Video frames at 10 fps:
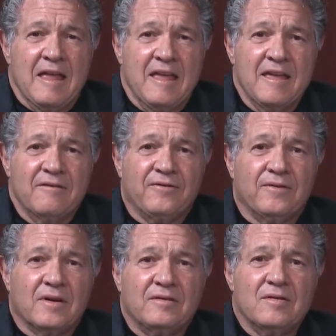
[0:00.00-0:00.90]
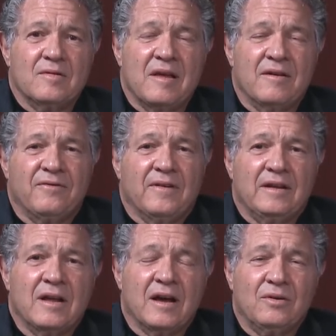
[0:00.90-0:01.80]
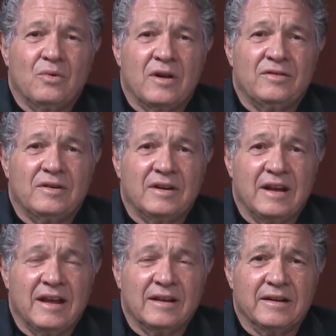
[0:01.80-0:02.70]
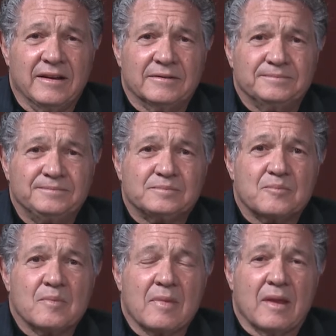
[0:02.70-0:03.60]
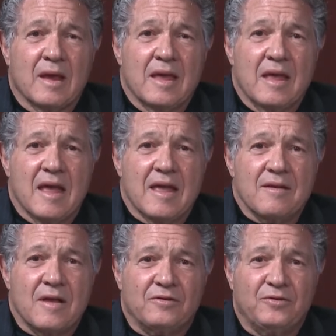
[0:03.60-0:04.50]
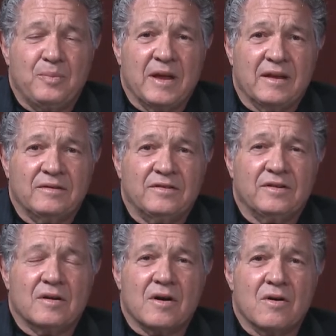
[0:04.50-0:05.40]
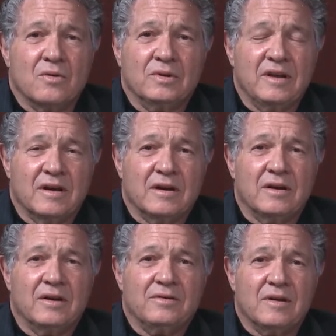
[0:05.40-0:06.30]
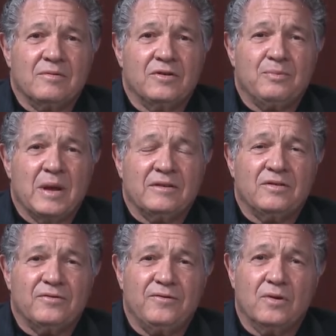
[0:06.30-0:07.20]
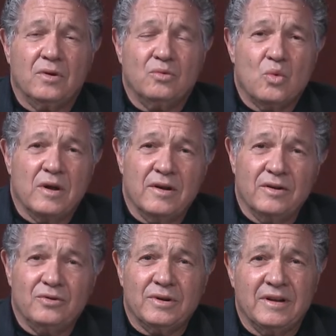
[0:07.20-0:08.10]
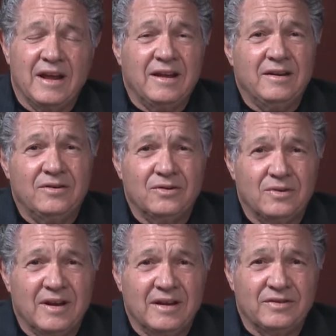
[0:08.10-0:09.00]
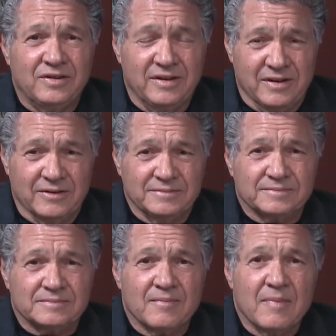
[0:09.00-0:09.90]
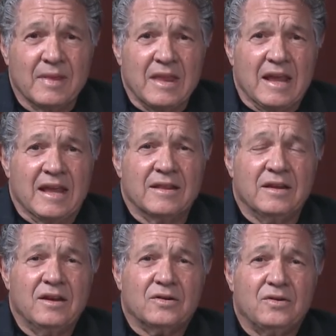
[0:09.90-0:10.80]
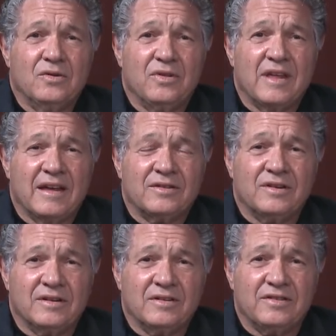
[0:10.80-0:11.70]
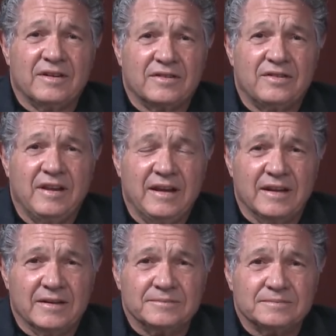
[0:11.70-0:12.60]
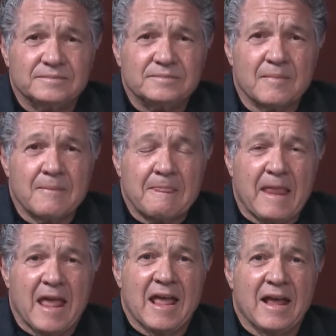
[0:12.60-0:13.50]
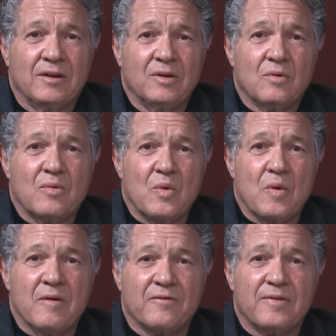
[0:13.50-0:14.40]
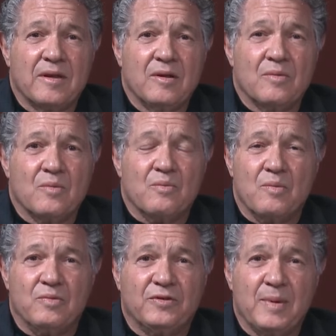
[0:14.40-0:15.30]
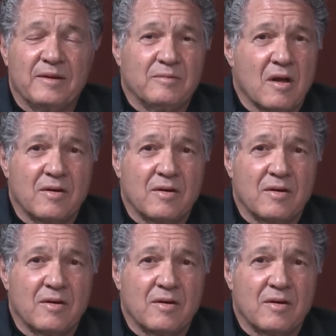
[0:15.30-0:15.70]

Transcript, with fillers: if a, if a non-resident alien spends only a hundred, spends a full 182 days here in the year 2016. And if they spend